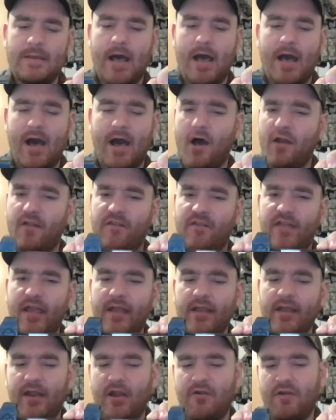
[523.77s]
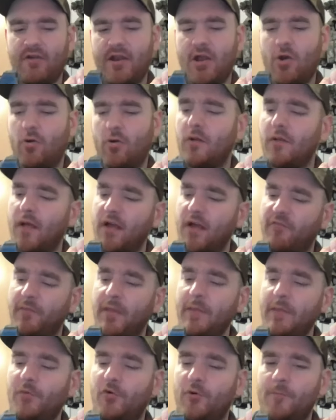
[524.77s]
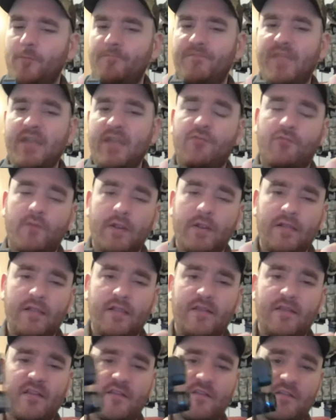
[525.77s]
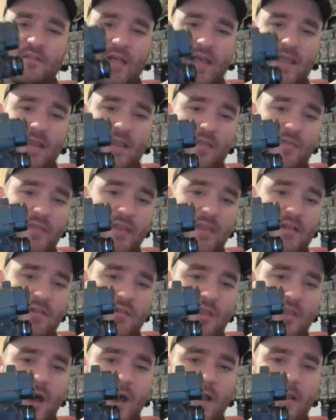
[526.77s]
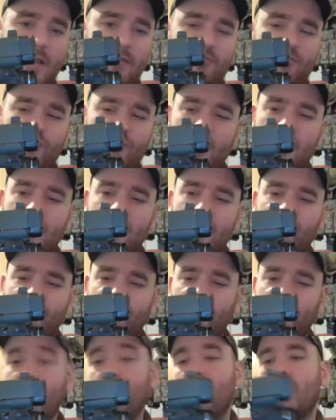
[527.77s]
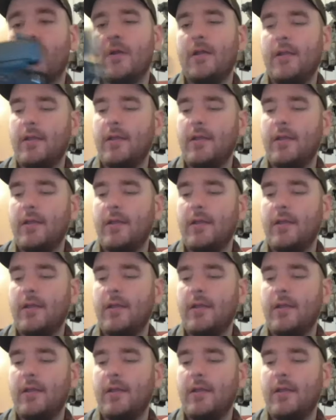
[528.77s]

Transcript: On a secondary note, a lot of people, they really dislike the Glock trigger shoe.